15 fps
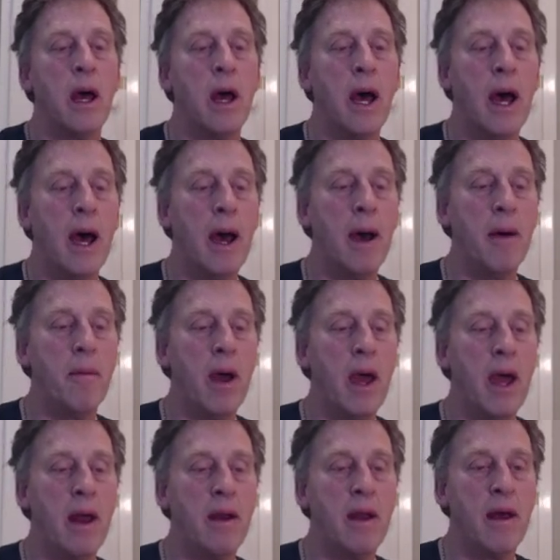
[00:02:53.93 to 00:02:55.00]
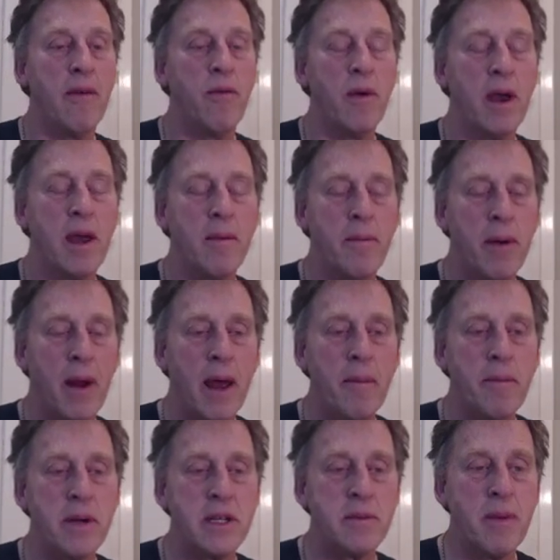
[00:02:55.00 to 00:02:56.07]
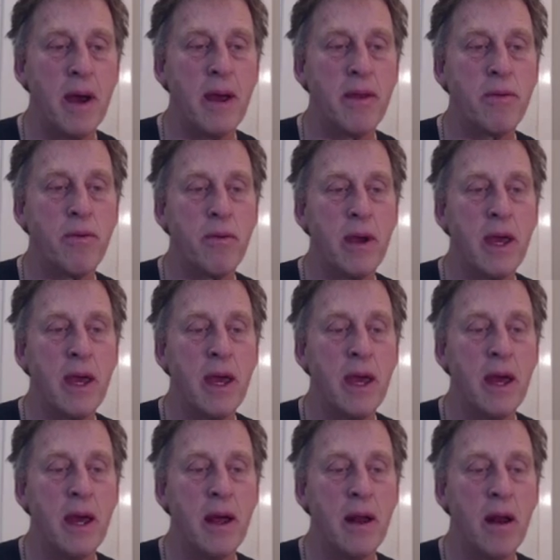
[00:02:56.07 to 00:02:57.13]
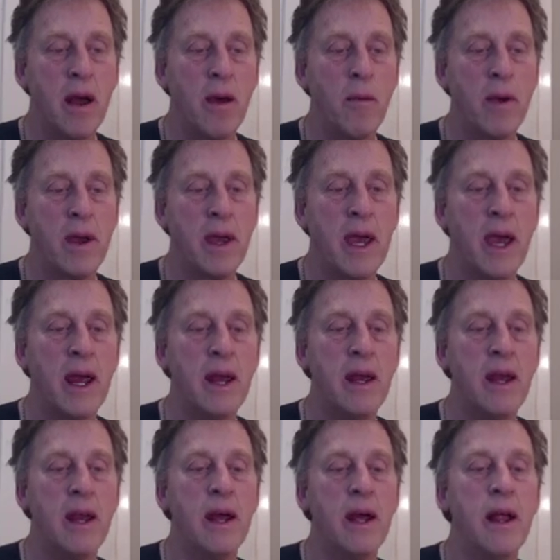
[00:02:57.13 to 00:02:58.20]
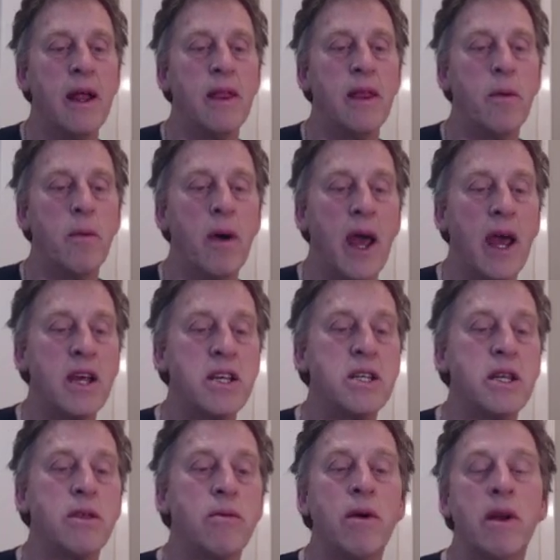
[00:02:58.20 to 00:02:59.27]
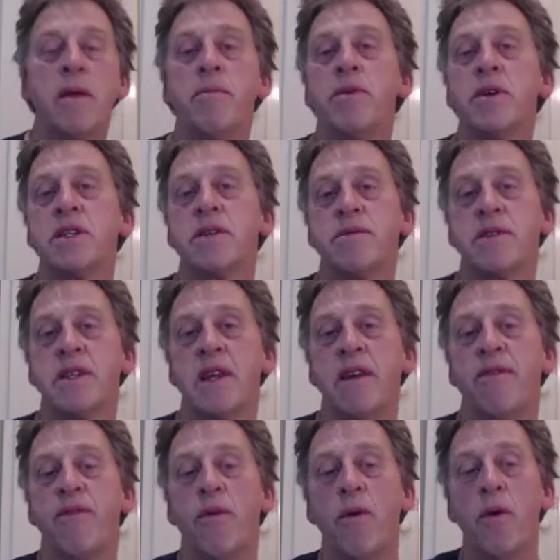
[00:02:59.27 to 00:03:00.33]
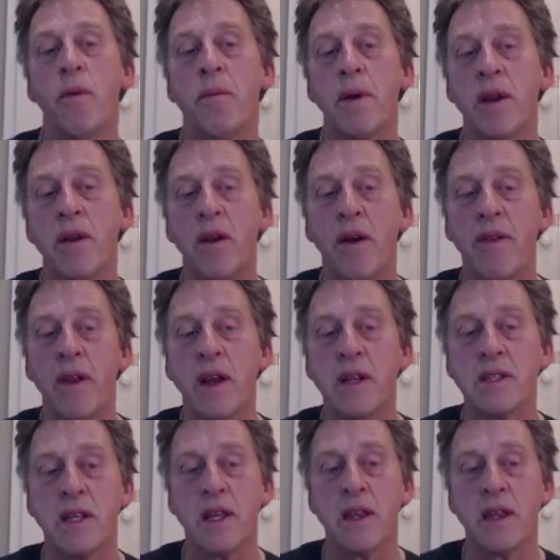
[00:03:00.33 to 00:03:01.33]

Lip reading: And if we can play bishop a3 here, like we can, then we're actually threatening bishop c4, but not that it's